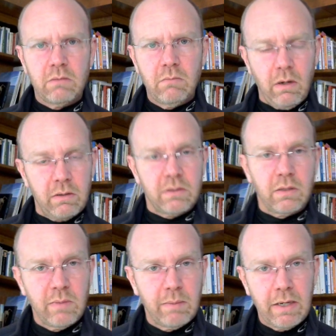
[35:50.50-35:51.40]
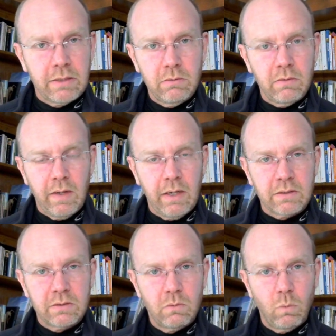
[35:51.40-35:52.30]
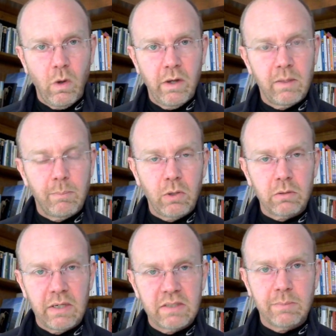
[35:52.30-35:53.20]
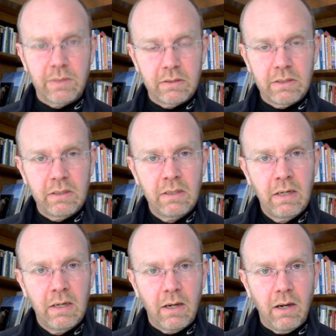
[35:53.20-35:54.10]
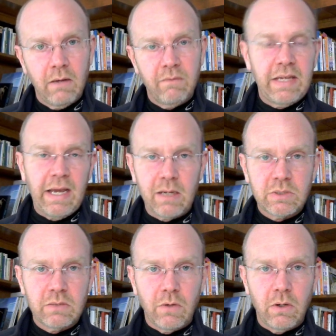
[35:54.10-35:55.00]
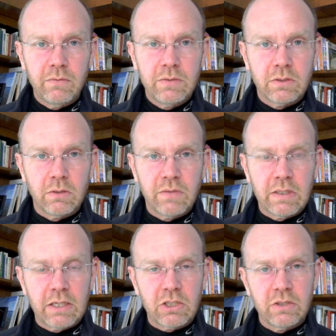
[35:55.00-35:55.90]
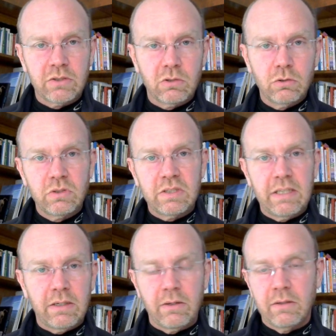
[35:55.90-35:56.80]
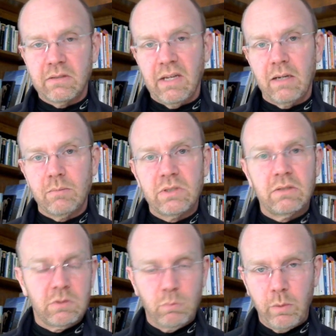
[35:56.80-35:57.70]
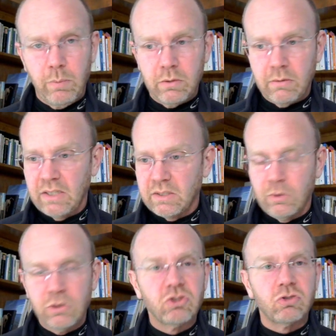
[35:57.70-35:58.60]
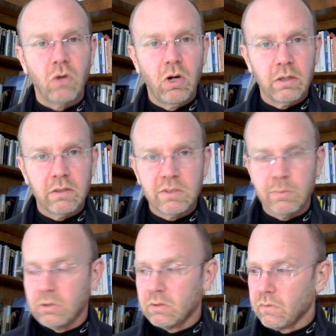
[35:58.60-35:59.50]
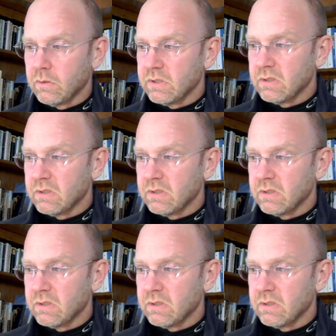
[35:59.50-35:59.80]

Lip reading: are determined by two things. One, the polarizability of the atoms involved. So if the electrons are loosely held on those atoms, it's more polarizable, stronger dispersion forces.